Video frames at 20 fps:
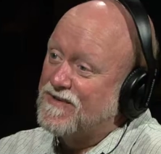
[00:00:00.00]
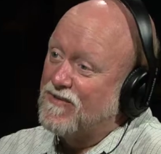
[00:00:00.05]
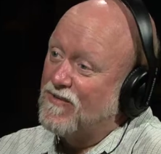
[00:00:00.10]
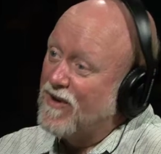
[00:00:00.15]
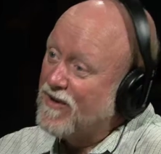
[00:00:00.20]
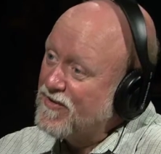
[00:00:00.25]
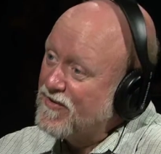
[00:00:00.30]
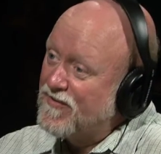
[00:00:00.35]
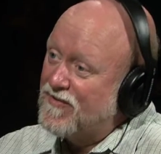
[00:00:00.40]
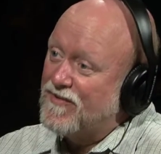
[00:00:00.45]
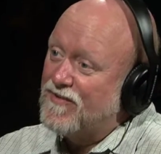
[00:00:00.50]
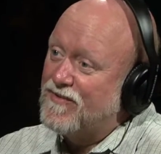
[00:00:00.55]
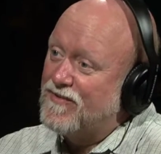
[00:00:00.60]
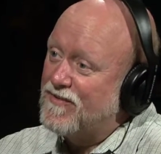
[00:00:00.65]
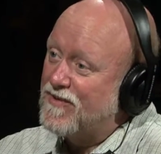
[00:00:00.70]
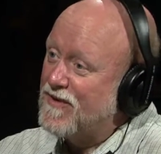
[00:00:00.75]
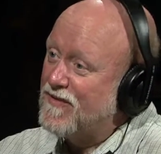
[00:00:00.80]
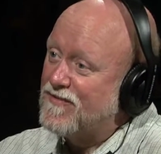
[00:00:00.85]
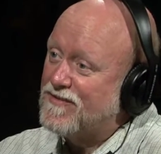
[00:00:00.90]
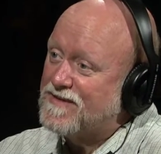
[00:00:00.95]
the wonderful,
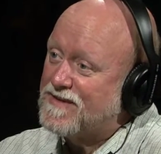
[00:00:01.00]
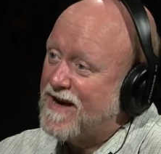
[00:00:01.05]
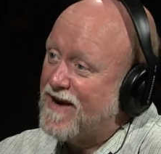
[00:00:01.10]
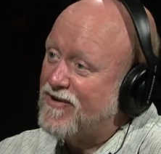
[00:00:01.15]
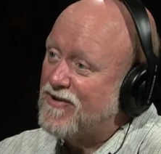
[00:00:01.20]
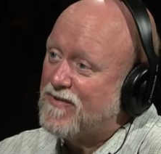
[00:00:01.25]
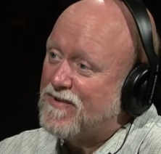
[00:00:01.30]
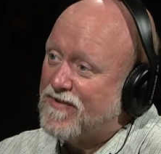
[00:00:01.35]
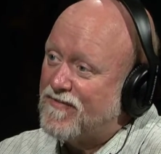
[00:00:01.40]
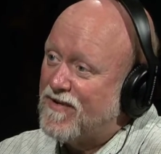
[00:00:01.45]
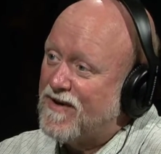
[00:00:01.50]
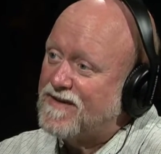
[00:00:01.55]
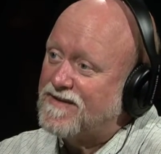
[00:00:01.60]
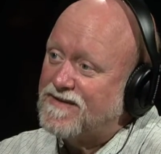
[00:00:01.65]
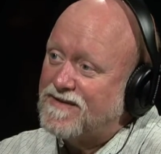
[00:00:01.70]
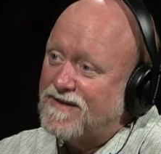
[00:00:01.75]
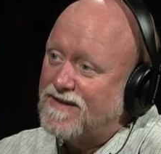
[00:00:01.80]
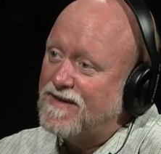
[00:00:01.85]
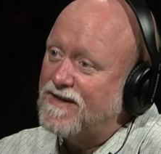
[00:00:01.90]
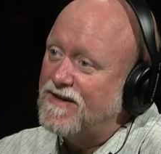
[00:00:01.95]
wonderful sacrament of
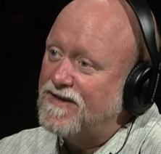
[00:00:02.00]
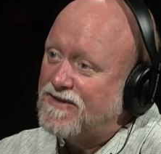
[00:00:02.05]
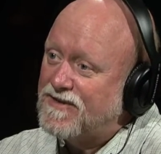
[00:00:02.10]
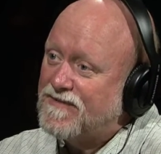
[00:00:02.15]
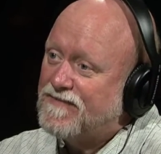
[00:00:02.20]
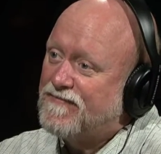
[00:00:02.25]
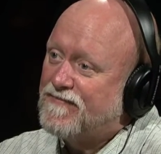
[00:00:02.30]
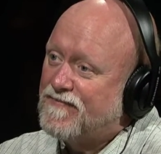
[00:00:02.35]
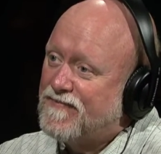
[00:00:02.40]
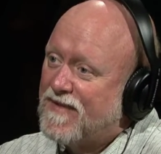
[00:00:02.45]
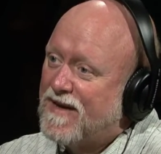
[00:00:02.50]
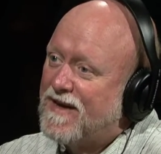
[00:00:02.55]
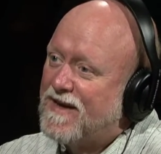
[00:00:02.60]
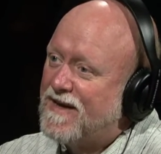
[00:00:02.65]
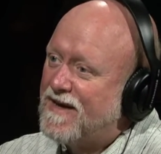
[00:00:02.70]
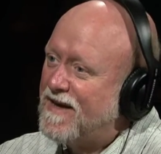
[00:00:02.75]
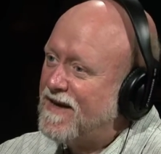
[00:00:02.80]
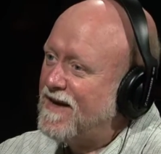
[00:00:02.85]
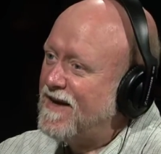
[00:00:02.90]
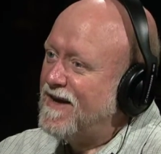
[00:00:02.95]
reconciliation.
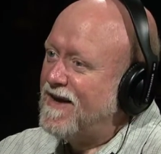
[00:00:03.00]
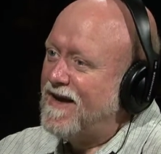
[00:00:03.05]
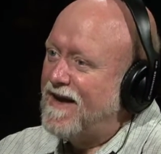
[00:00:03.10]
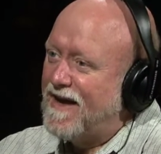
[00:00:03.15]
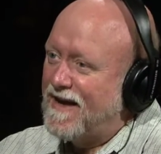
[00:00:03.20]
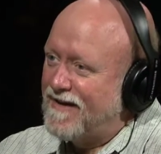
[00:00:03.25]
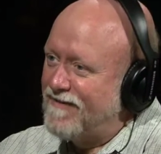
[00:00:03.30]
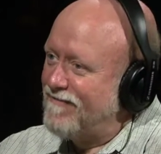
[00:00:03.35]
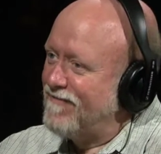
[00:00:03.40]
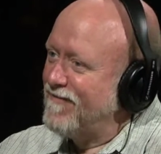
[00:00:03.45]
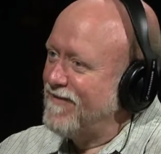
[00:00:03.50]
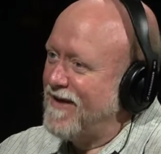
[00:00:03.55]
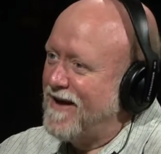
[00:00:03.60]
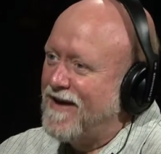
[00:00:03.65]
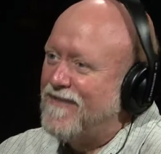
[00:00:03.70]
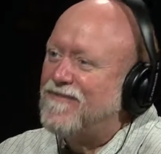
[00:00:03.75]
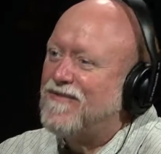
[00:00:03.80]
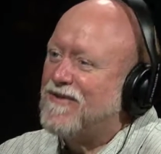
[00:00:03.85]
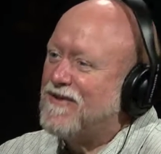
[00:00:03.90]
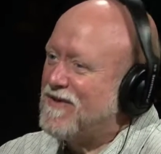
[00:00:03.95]
Head
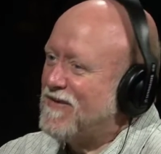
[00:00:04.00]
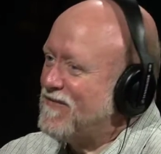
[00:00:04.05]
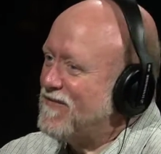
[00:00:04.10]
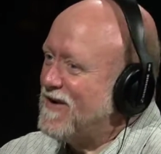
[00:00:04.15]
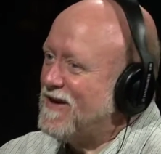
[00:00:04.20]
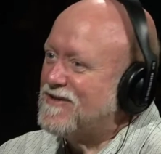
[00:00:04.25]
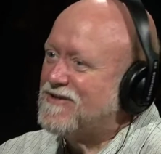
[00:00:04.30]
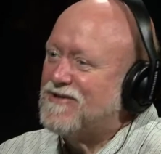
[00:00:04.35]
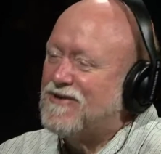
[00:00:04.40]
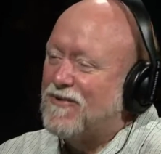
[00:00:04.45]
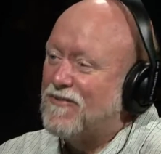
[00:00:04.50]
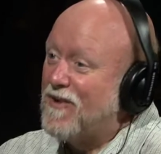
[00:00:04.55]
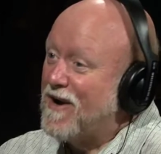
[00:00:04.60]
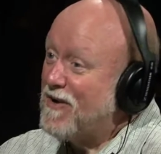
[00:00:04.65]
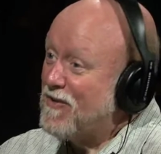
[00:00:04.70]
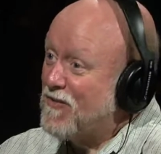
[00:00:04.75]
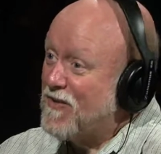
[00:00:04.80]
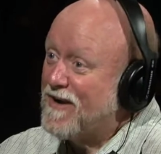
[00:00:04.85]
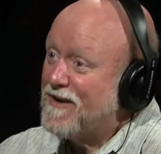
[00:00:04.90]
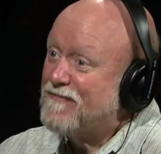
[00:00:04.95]
head for the confessional
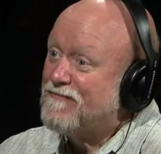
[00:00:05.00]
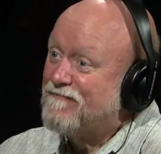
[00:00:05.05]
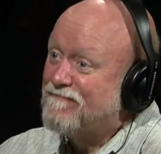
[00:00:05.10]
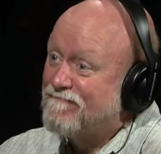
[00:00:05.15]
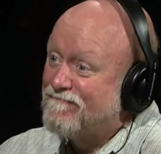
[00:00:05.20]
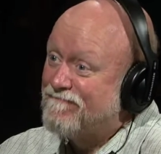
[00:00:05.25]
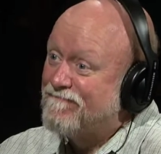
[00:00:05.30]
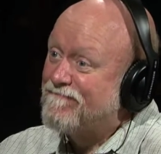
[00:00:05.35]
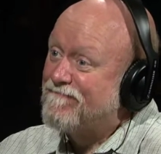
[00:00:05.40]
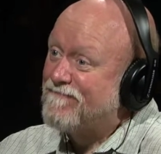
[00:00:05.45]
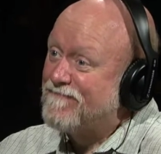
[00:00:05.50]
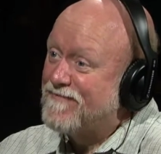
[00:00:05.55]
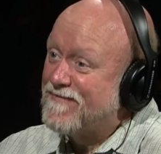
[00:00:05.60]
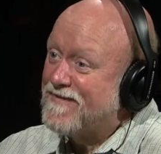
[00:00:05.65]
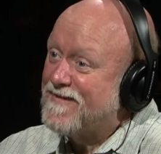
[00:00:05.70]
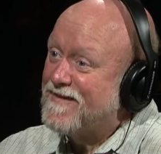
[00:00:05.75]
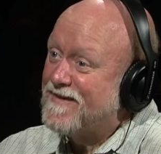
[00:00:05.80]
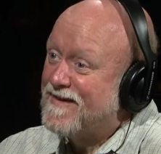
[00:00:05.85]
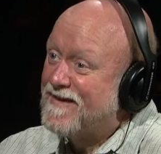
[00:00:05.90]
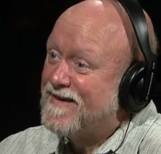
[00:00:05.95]
right away.
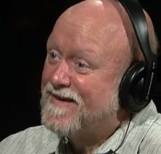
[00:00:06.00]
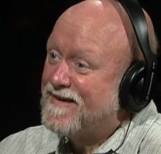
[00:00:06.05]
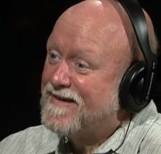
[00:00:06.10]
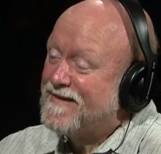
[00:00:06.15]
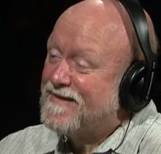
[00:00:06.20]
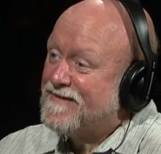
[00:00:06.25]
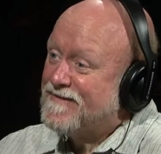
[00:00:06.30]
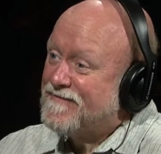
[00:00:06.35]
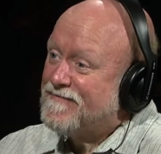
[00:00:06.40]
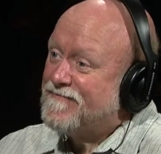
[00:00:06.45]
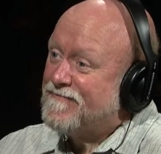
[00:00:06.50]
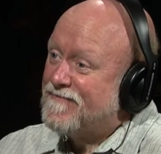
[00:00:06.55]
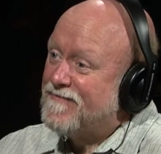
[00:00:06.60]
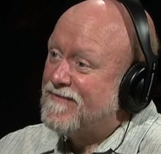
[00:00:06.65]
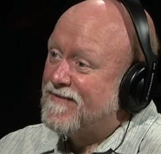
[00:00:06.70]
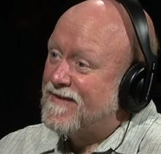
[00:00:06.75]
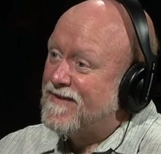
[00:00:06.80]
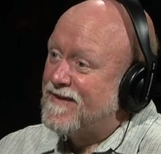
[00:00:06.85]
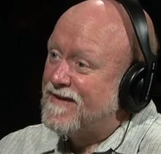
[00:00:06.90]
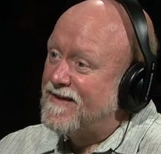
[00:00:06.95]
Yeah.
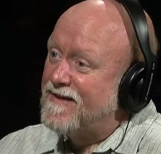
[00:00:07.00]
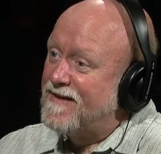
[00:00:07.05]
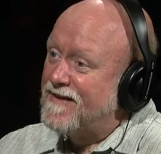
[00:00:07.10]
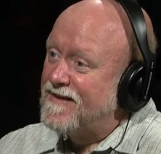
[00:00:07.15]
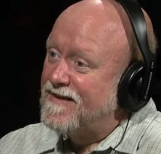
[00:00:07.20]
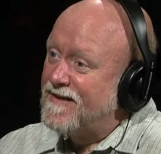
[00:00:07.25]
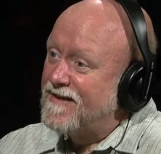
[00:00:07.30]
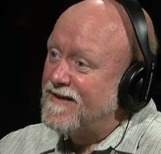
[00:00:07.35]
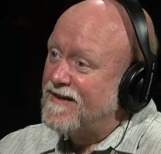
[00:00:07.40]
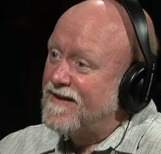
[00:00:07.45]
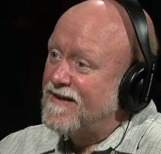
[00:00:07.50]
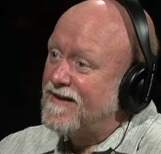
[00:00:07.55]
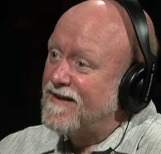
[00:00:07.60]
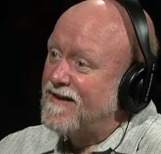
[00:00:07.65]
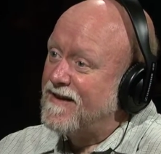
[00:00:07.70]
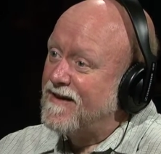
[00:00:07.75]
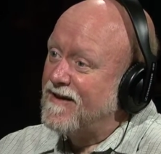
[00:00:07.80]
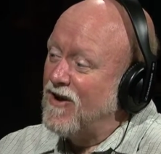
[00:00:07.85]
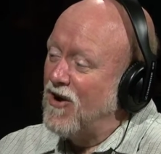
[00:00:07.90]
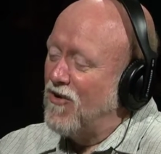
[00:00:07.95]
Not for just mortal sin?
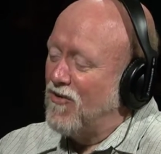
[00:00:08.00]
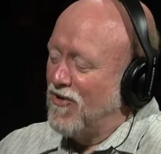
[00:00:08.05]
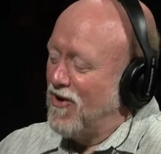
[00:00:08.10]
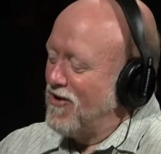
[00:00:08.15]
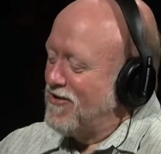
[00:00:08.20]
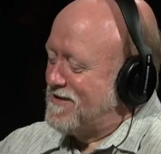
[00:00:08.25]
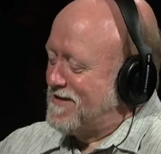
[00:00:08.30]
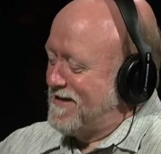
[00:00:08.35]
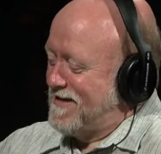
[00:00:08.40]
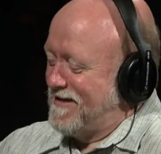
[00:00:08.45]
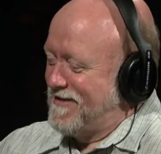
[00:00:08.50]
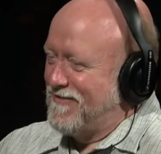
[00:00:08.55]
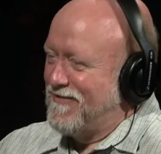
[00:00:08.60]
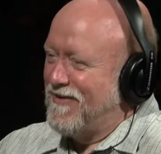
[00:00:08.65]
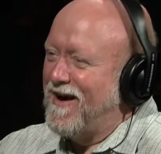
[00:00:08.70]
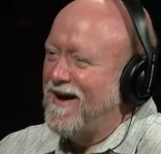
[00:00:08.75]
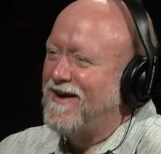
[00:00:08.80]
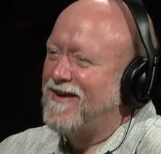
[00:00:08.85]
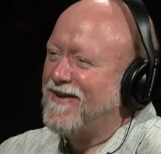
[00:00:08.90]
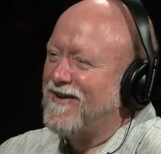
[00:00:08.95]
Oh, all sin,
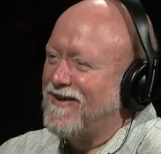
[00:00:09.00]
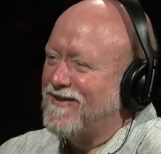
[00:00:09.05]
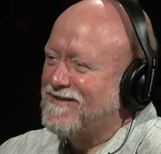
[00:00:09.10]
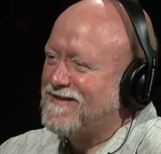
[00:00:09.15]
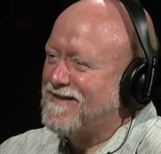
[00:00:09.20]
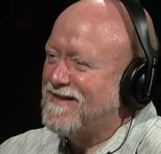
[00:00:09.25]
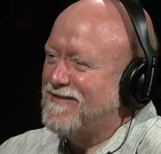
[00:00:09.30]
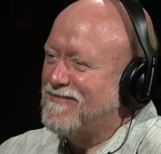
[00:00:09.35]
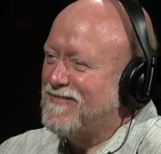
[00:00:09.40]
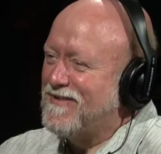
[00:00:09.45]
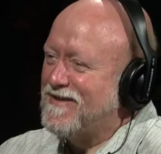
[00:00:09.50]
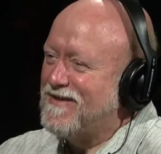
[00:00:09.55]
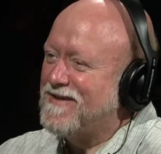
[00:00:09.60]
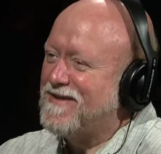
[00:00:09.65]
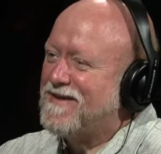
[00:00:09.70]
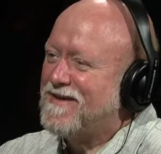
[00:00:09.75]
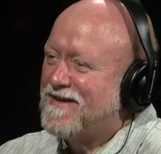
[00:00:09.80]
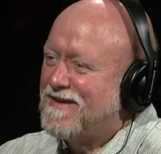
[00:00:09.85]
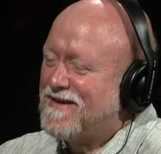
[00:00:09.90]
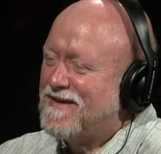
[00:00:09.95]
right, all sin, but
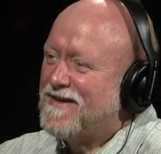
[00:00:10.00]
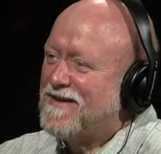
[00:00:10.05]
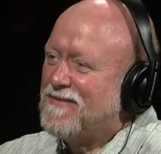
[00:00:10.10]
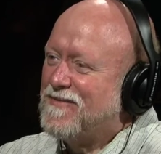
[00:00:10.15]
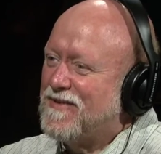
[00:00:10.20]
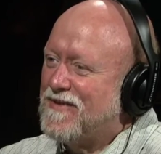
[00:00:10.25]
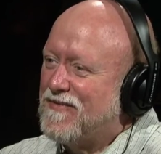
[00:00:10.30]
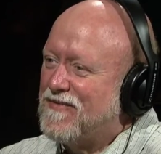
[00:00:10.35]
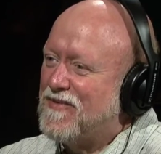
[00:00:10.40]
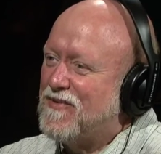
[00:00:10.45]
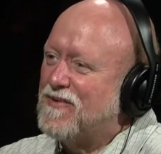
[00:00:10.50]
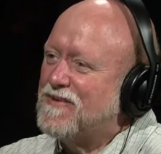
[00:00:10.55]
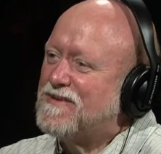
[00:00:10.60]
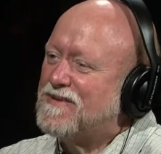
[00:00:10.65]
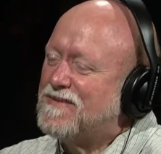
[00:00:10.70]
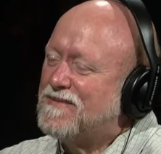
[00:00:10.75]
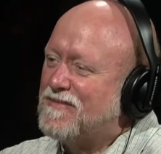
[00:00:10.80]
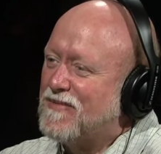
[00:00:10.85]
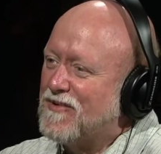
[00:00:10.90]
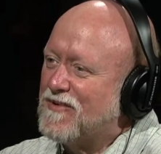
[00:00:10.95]
right. but of
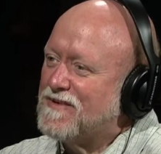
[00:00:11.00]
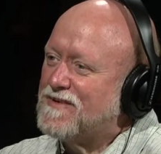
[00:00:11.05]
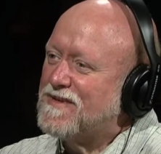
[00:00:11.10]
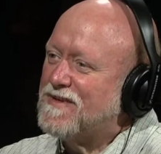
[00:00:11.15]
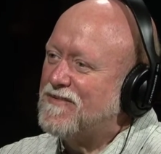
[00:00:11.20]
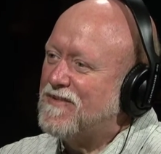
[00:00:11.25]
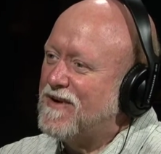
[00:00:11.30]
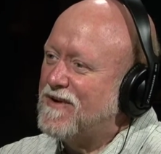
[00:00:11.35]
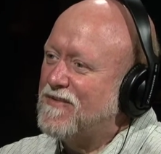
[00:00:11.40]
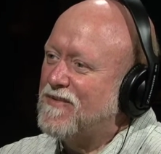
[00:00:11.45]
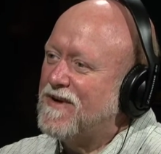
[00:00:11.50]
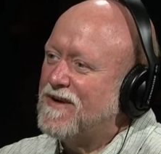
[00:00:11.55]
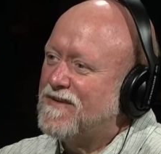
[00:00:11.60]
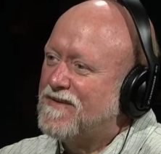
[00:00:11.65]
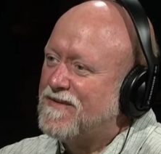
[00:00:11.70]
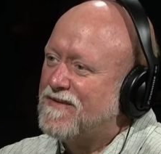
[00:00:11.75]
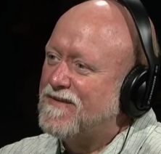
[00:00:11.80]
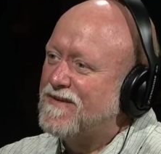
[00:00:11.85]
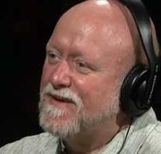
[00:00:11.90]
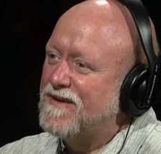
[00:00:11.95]
course, mortal sin right Be away.
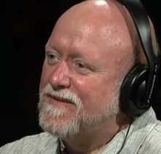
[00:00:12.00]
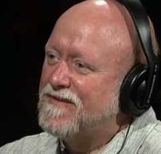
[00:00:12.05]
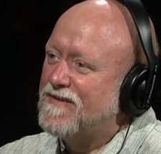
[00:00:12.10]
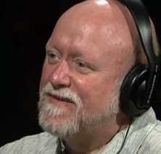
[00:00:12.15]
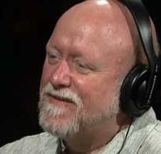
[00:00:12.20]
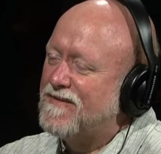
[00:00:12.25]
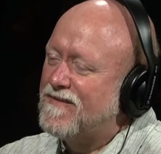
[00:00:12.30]
Because as you